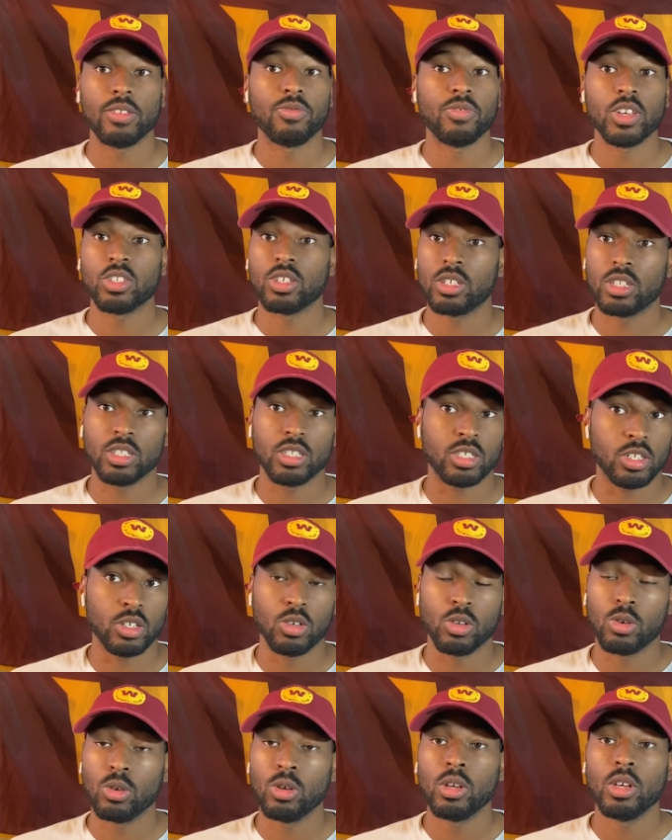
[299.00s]
vision is
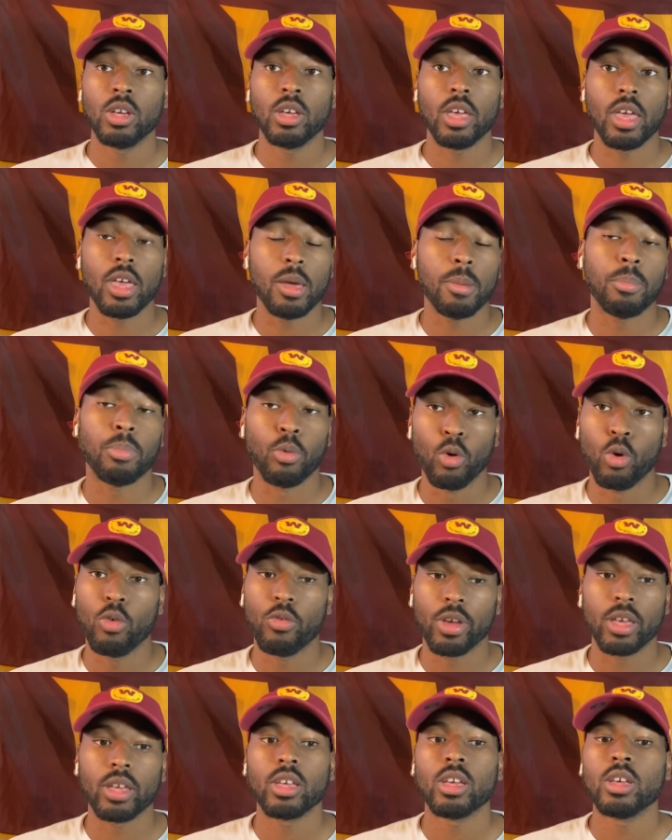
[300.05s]
still
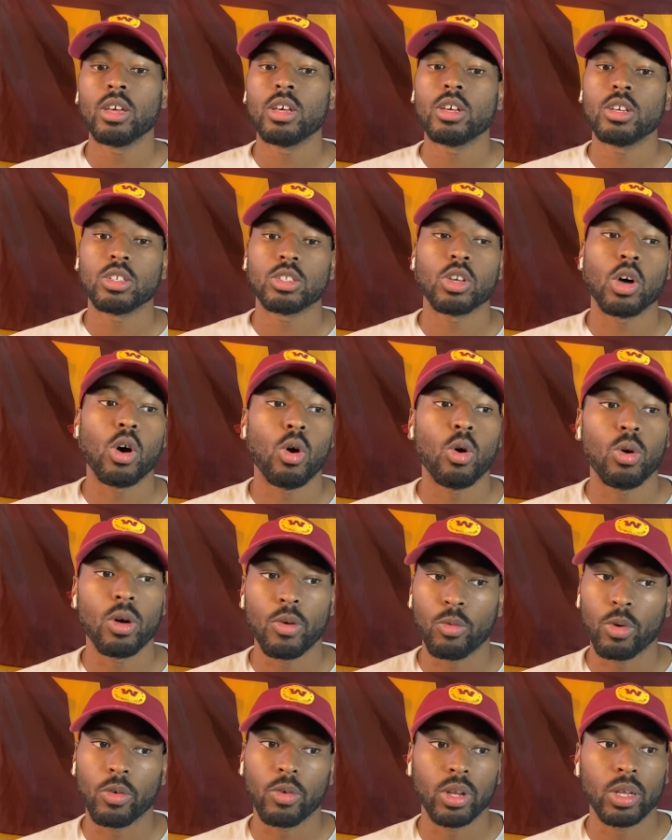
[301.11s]
improving. So if
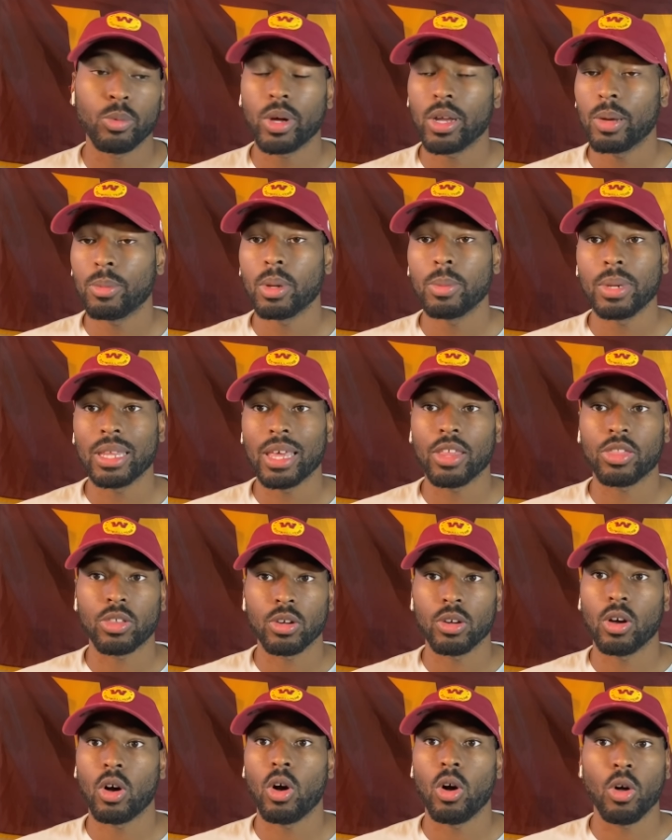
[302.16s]
we really want him to be that
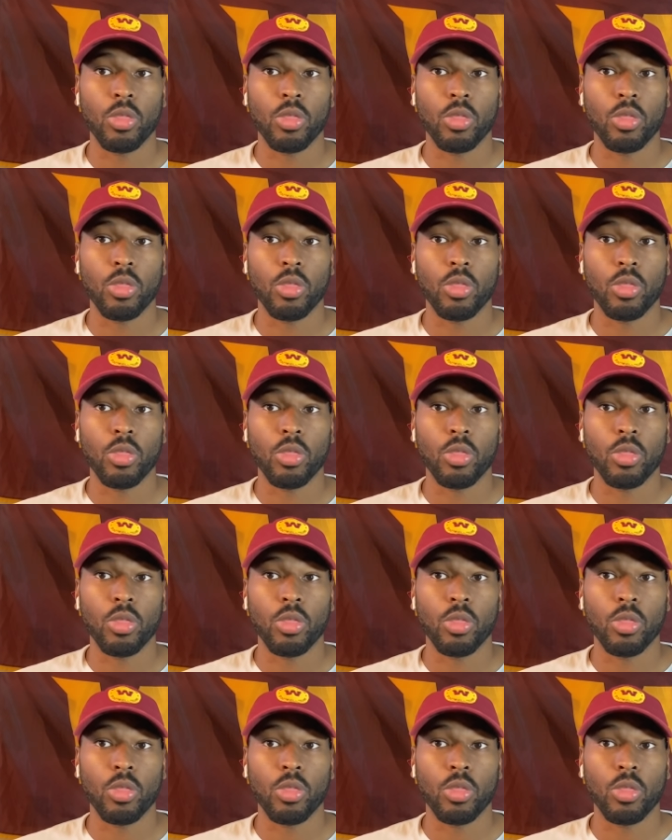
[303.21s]
third, all